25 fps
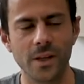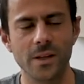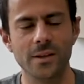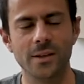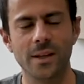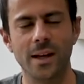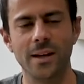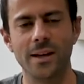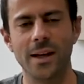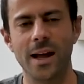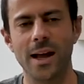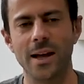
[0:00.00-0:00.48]

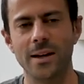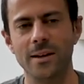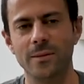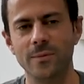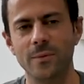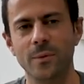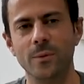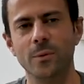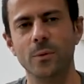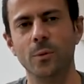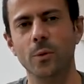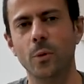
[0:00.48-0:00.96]
that had
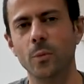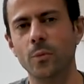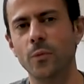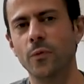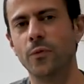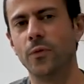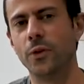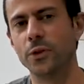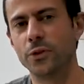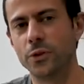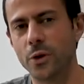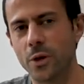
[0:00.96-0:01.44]

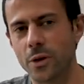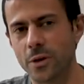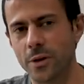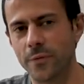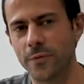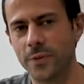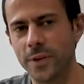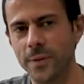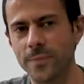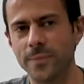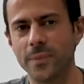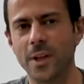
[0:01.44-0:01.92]

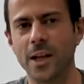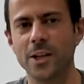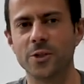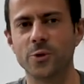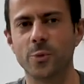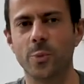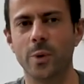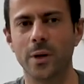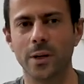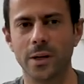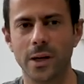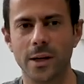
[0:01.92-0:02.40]
photography as
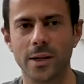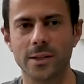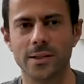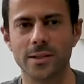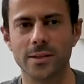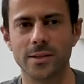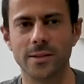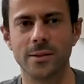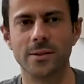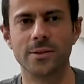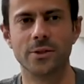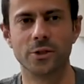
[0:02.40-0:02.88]
well as
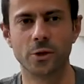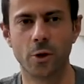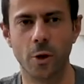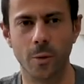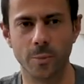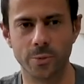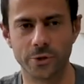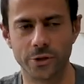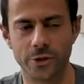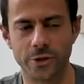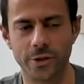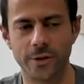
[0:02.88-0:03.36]

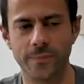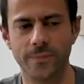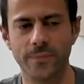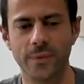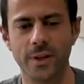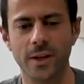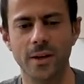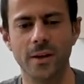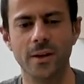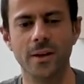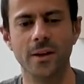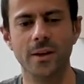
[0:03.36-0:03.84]
sculpture.
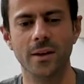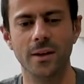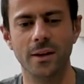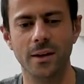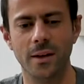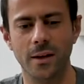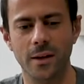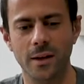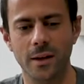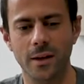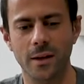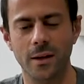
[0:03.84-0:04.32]

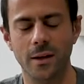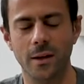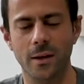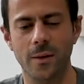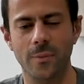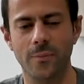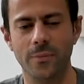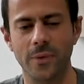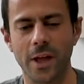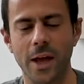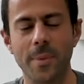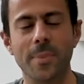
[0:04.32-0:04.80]

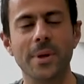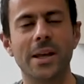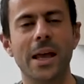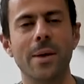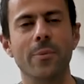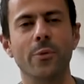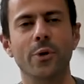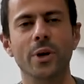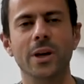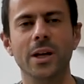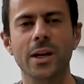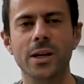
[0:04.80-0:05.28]
Um, I
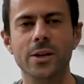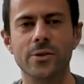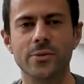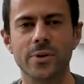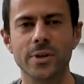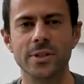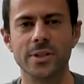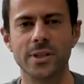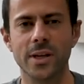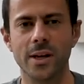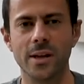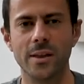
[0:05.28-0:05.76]
became really
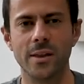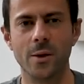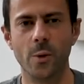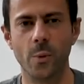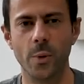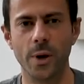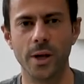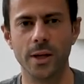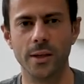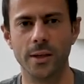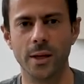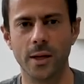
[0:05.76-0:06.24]
interested in the
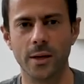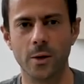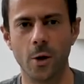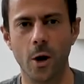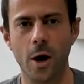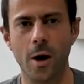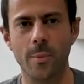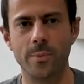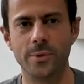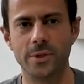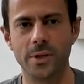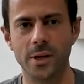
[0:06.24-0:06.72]
way that
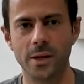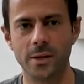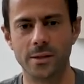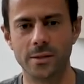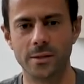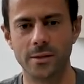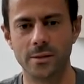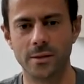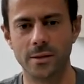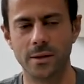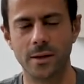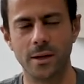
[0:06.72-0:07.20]

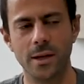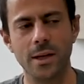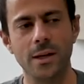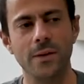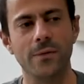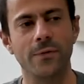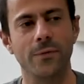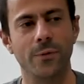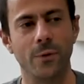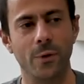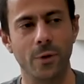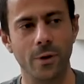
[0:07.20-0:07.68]
objects
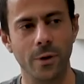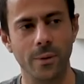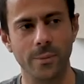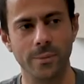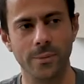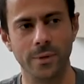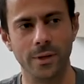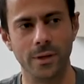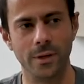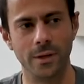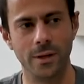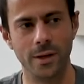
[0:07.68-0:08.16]

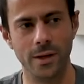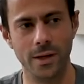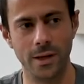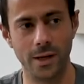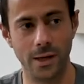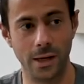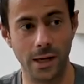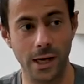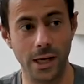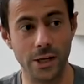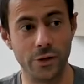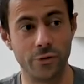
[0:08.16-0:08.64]
informed
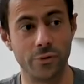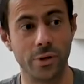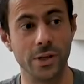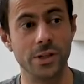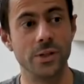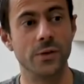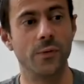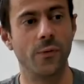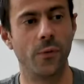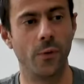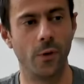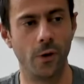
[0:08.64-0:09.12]
and
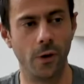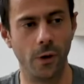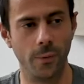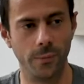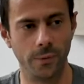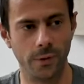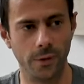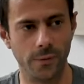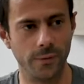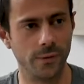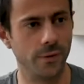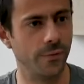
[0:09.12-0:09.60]

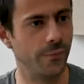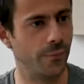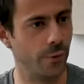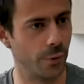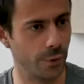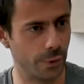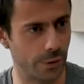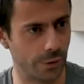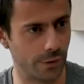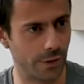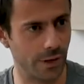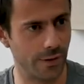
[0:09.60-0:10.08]
transformed the
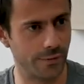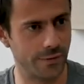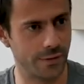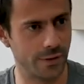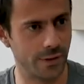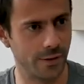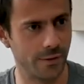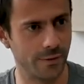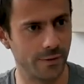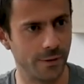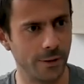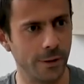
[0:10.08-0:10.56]
photographs.
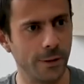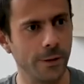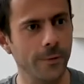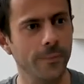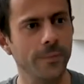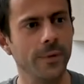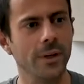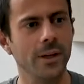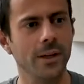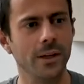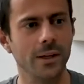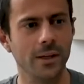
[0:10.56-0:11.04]

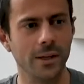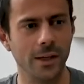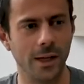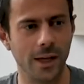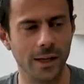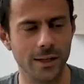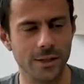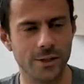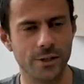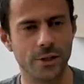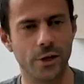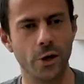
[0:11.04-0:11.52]

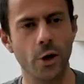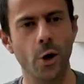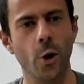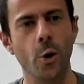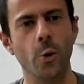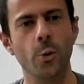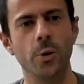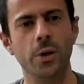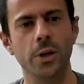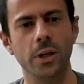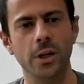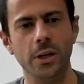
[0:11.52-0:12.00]
And
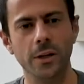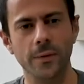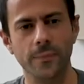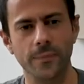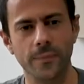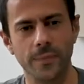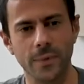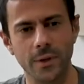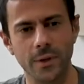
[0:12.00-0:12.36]
slowly,